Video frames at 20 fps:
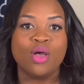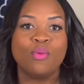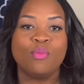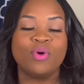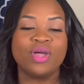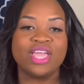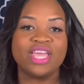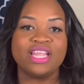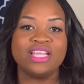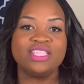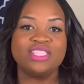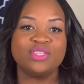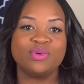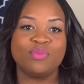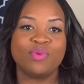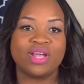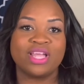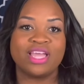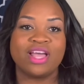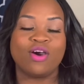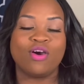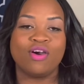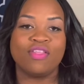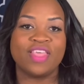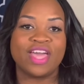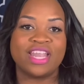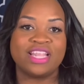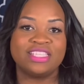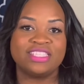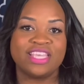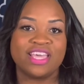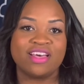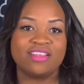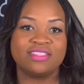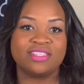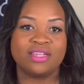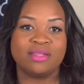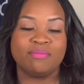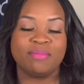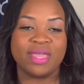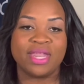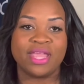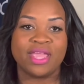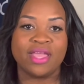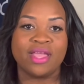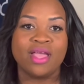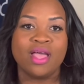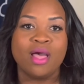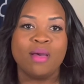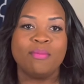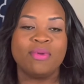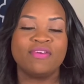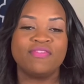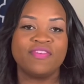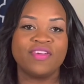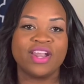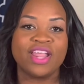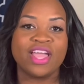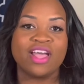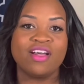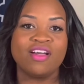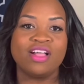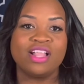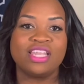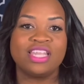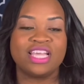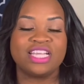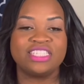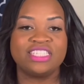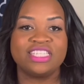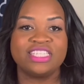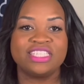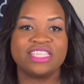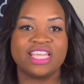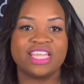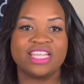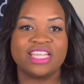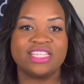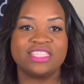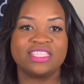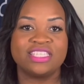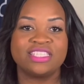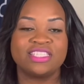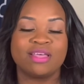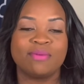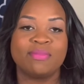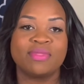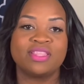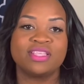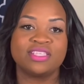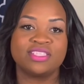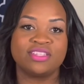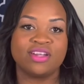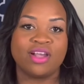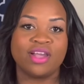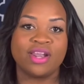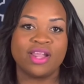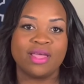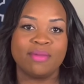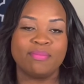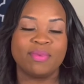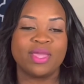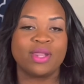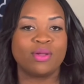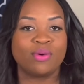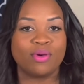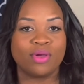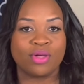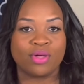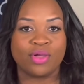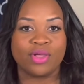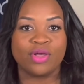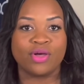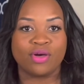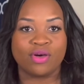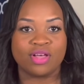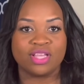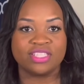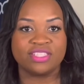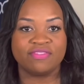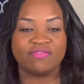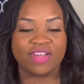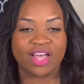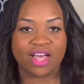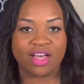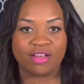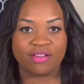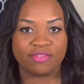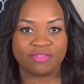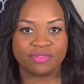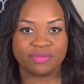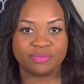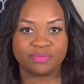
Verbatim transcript: We'll get into what all that entails in a minute, but for now, let's just get into some of the startup and ongoing costs involved.